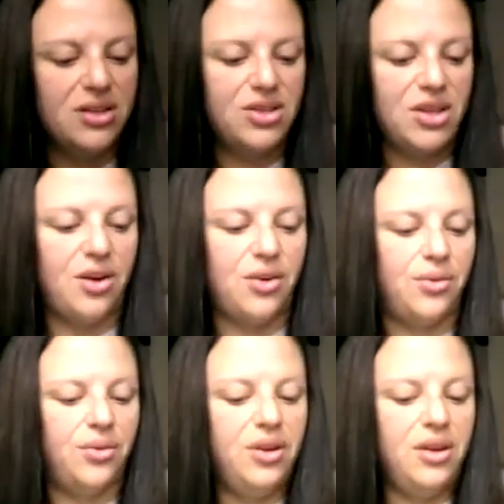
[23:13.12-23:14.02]

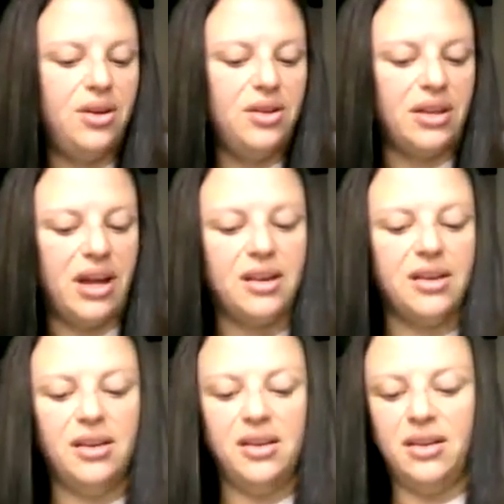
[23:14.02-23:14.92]
so like
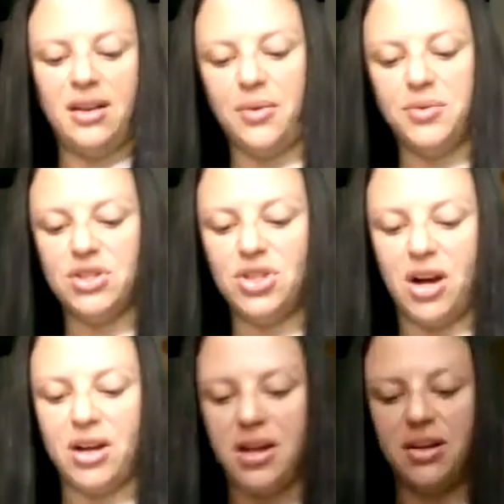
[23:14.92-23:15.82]
I was
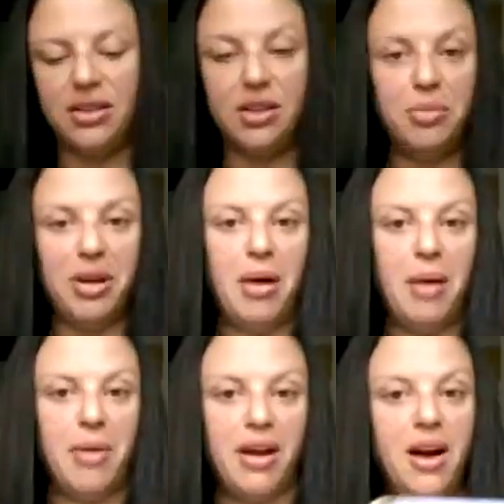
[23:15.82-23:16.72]
talking a little bit about my